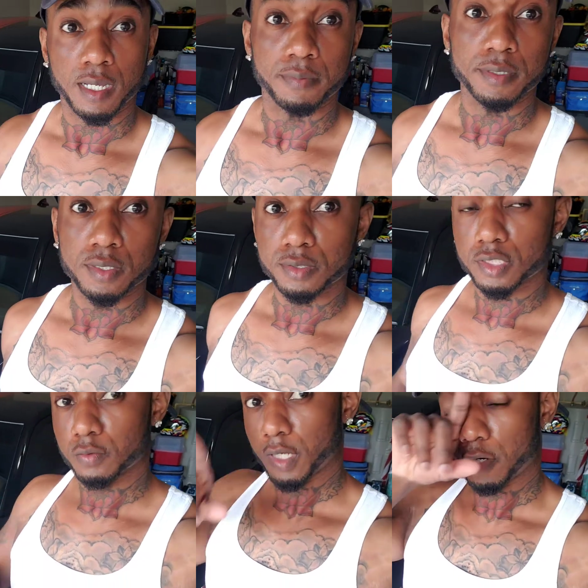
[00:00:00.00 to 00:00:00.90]
Popping
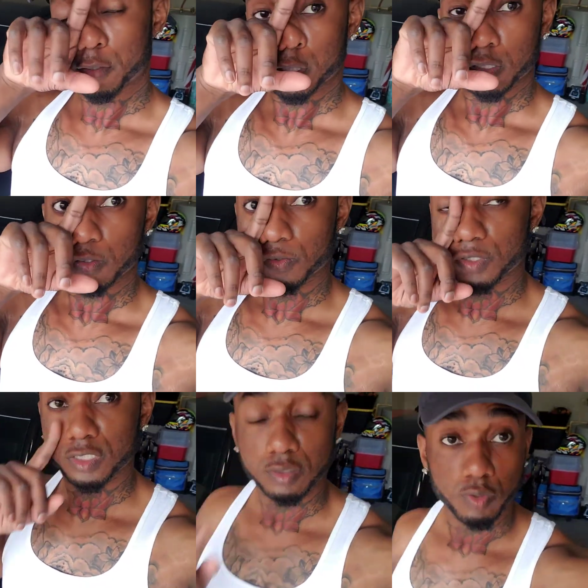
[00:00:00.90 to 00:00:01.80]
YouTube, you already know who it
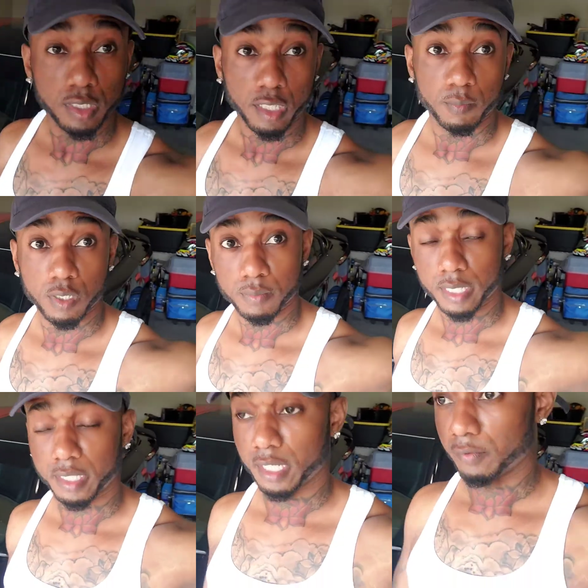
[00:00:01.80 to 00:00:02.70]
is. Your boy Kimar
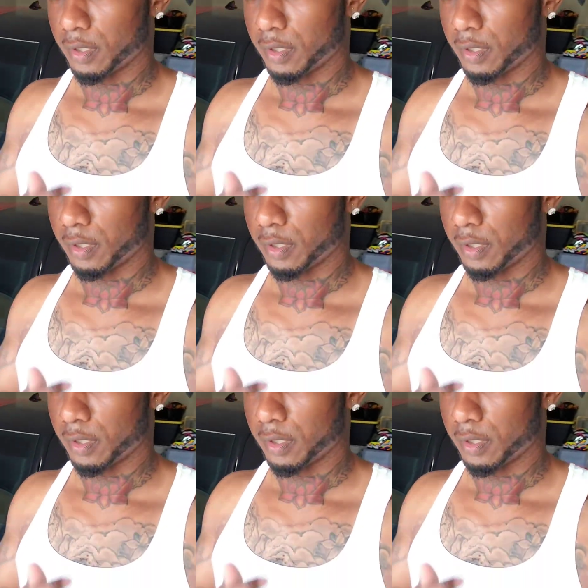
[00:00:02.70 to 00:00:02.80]
back at it